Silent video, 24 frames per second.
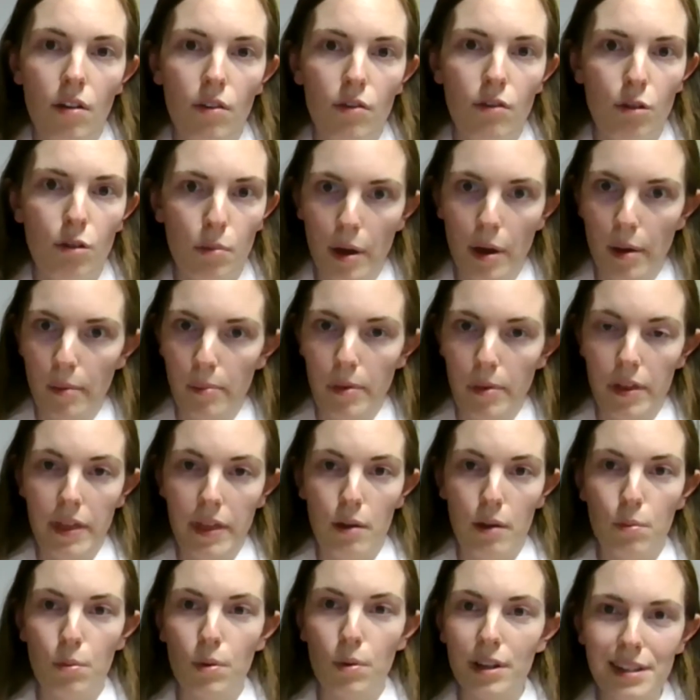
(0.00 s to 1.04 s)
Remember,
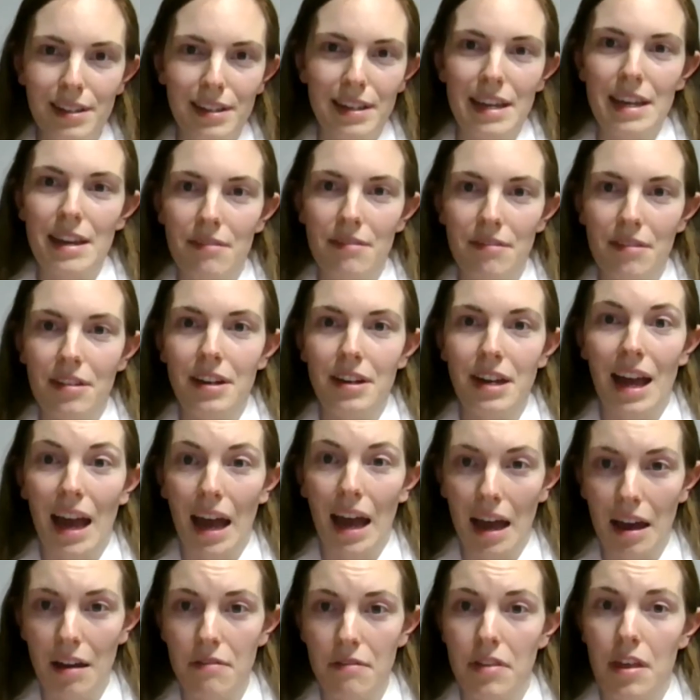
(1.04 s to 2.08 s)
they wouldn't even
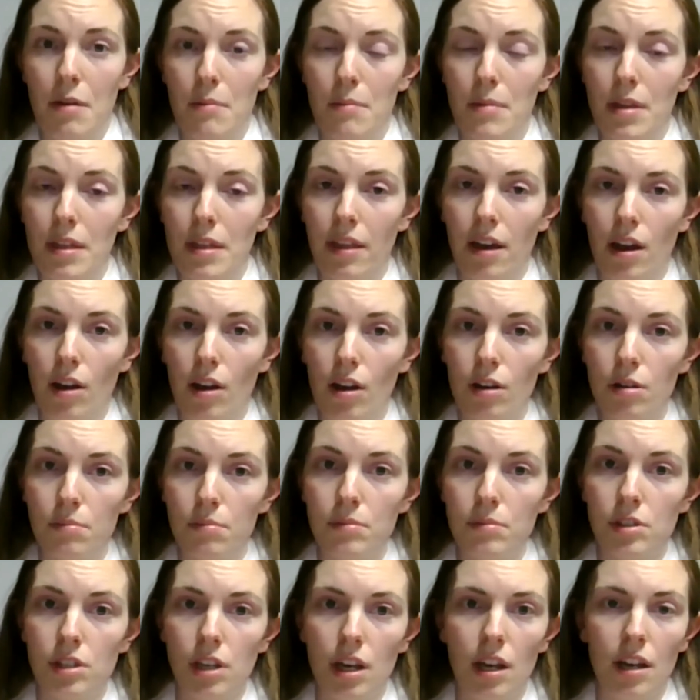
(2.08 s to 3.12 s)
have them in their
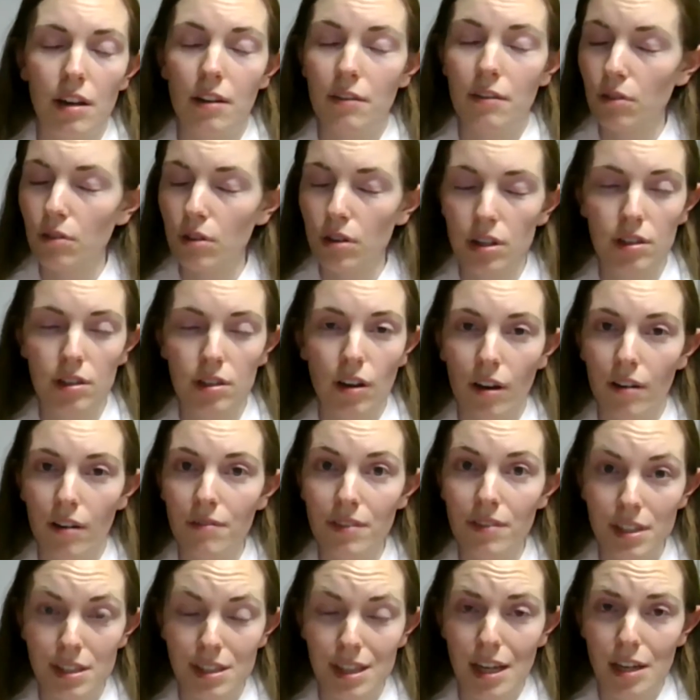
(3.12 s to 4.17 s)
homes and avoid
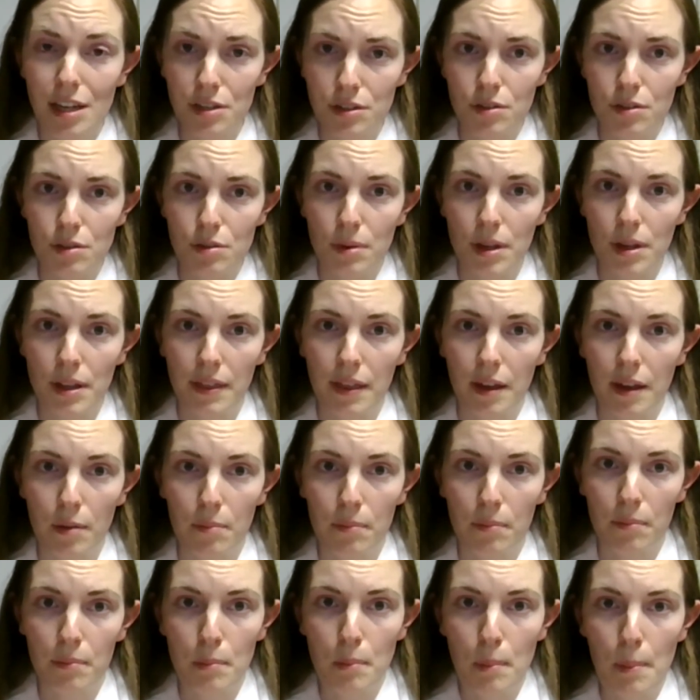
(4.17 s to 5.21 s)
conversations with
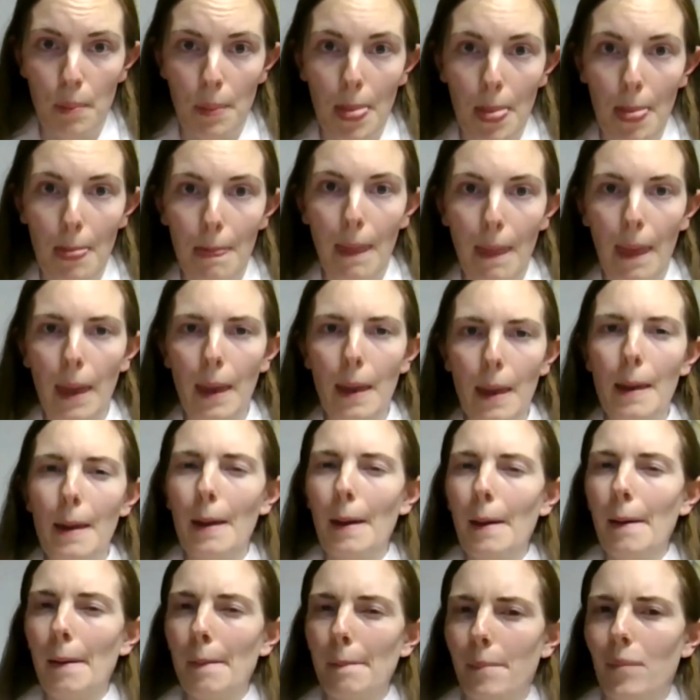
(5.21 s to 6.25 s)
them.
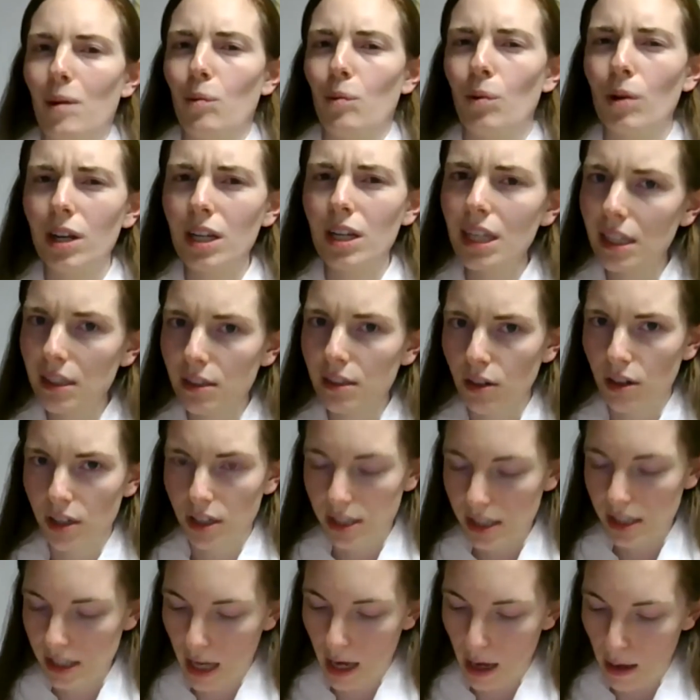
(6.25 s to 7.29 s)
But what did God
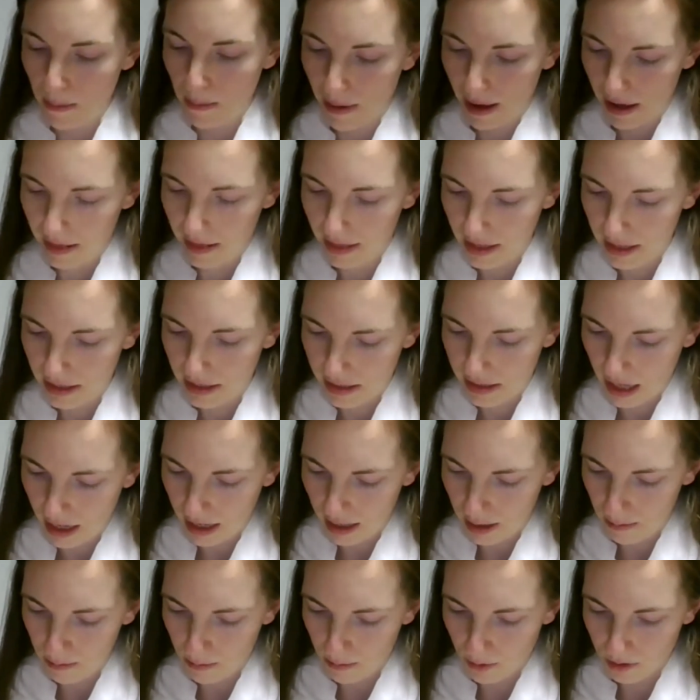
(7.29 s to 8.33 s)
say about these
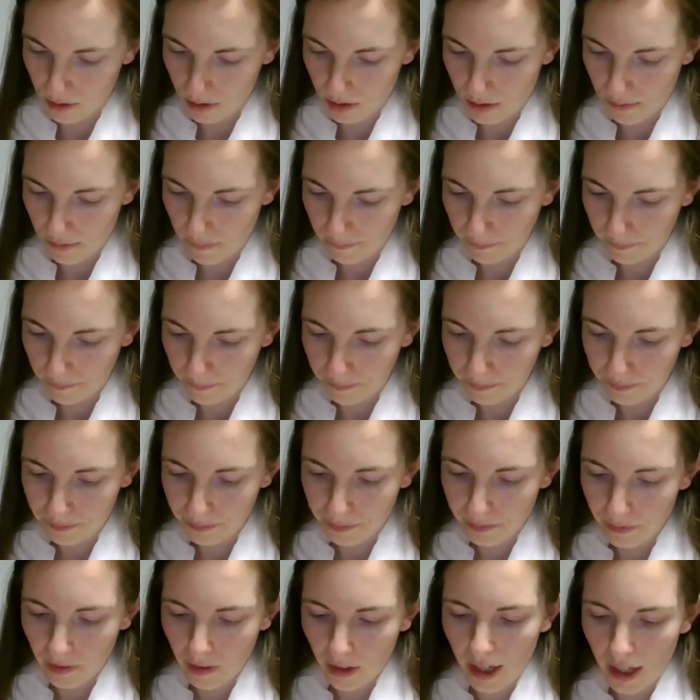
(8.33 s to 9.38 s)
animals?
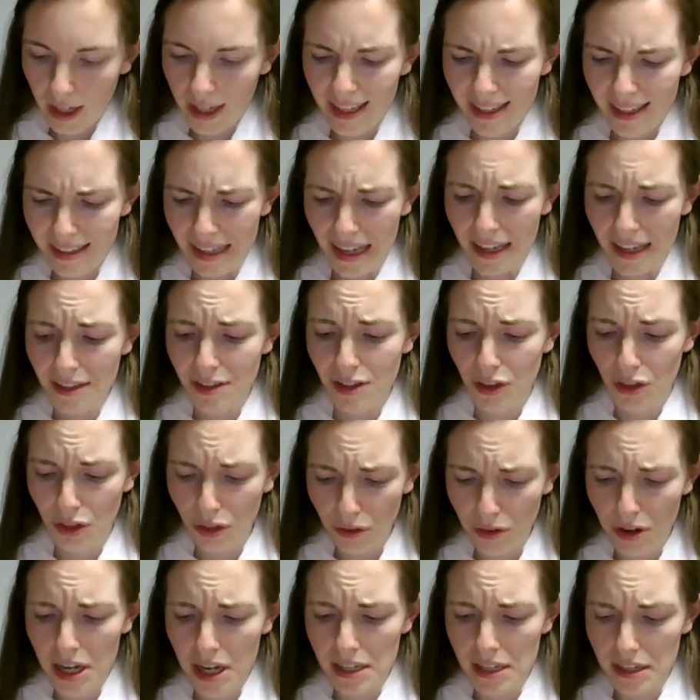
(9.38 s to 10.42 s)
He says
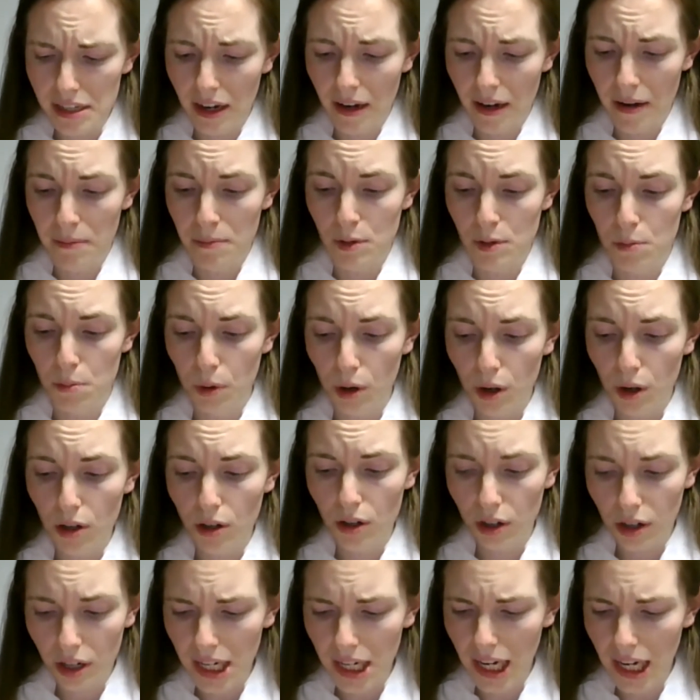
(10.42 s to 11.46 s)
three times, What
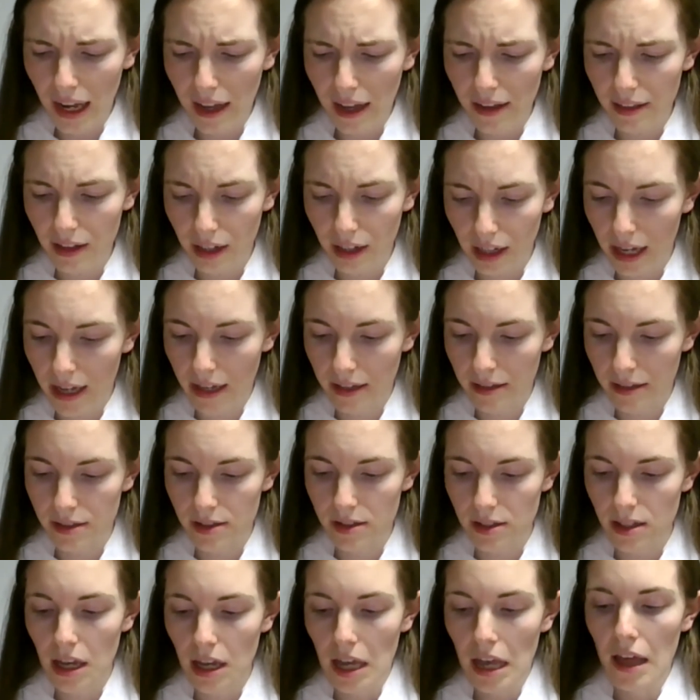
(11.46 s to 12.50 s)
God hath
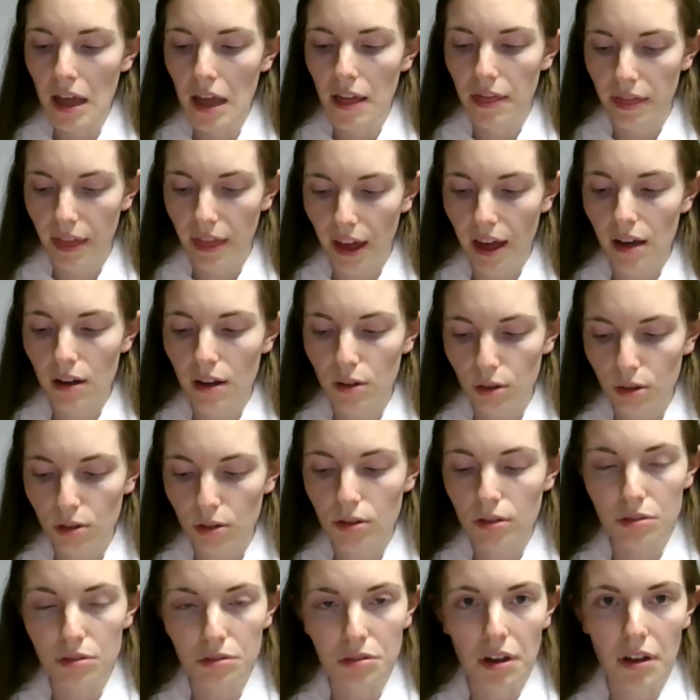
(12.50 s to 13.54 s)
cleansed, that
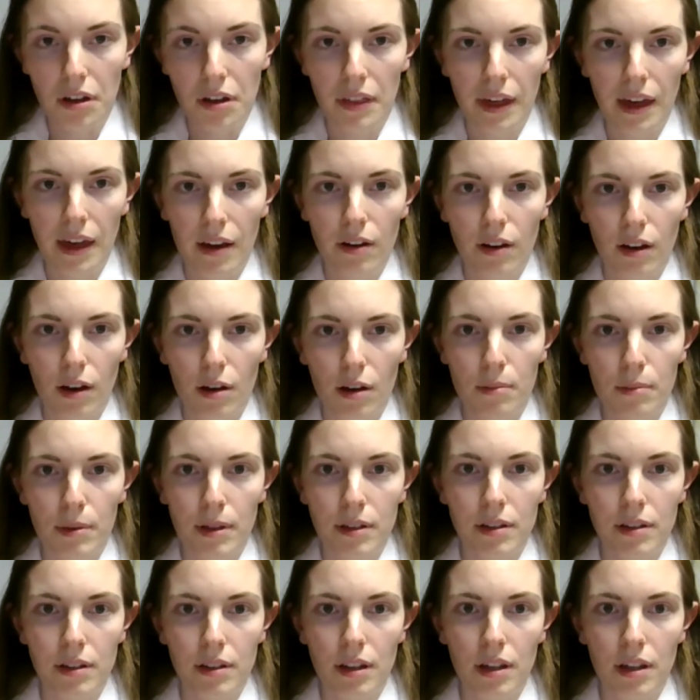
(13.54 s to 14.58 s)
call not thou common.